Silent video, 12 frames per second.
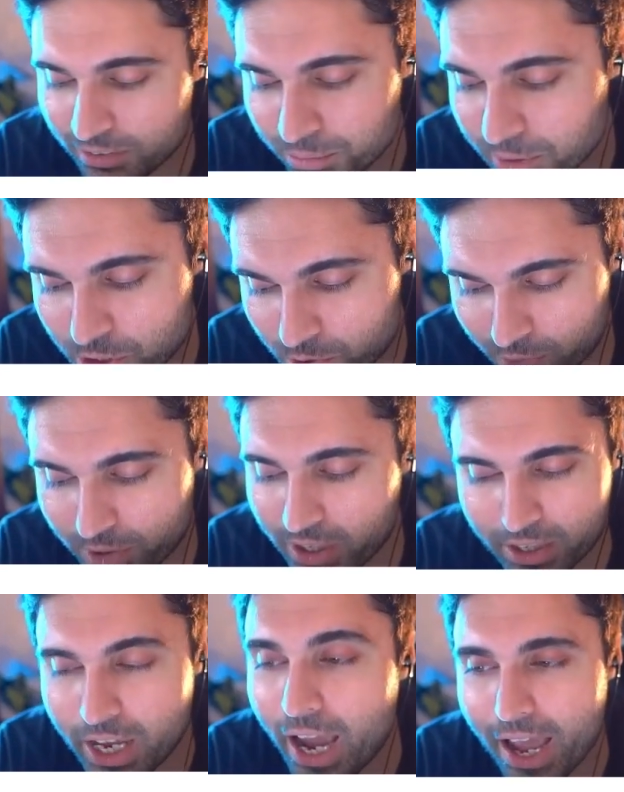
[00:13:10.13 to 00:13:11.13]
majority.
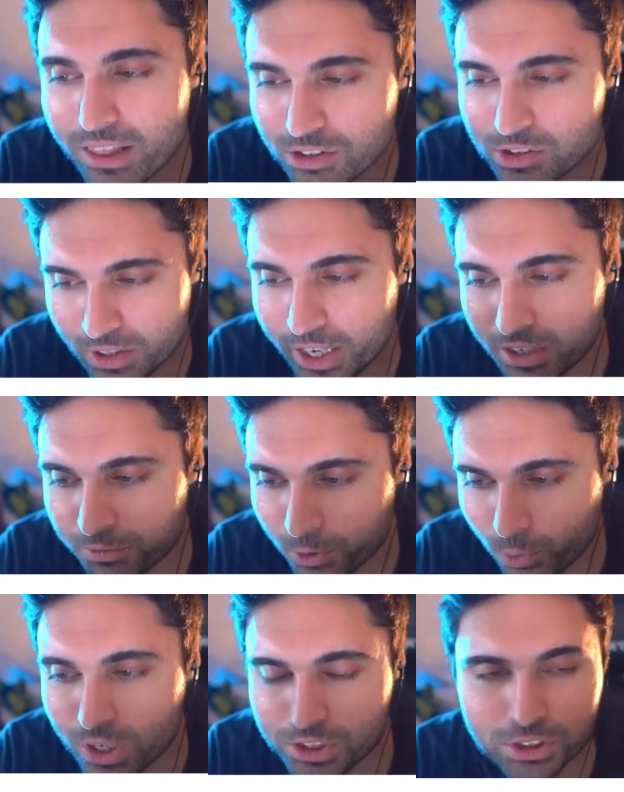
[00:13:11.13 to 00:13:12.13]
Yeah, at this, like, if
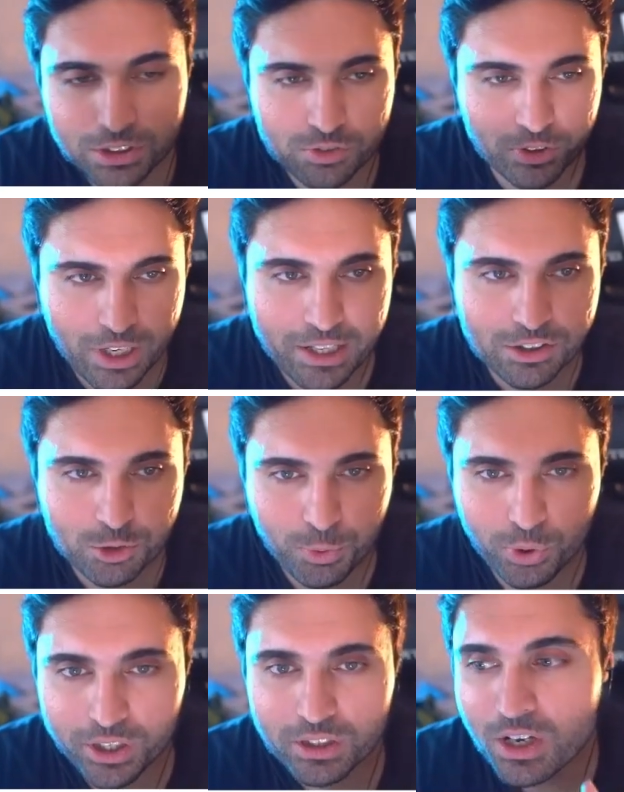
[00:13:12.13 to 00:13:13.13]
you're watching this video at this
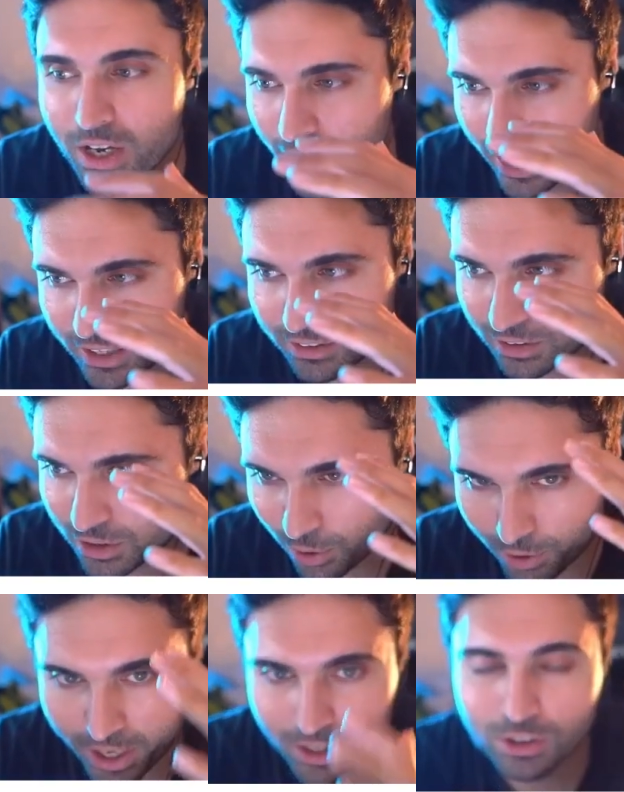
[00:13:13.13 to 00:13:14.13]
point and
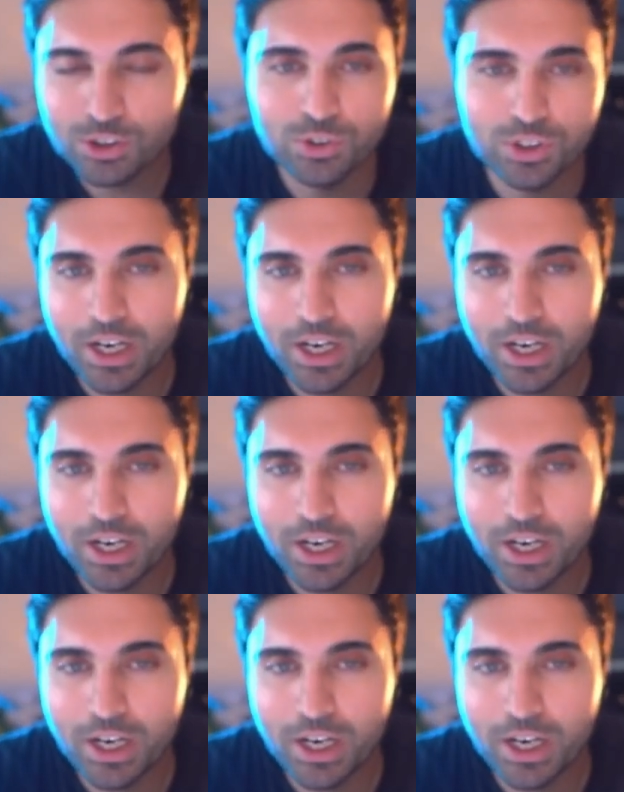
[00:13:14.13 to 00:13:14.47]
you're into,